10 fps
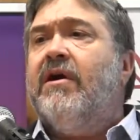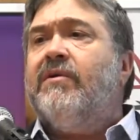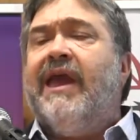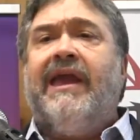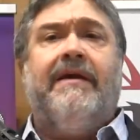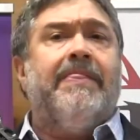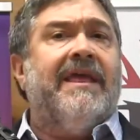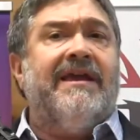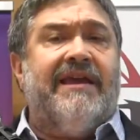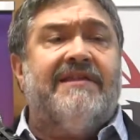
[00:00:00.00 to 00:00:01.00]
Okay,
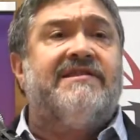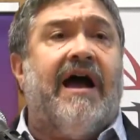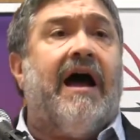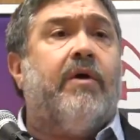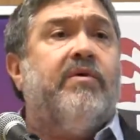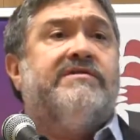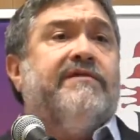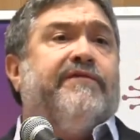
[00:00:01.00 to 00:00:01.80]
Yitzchak was the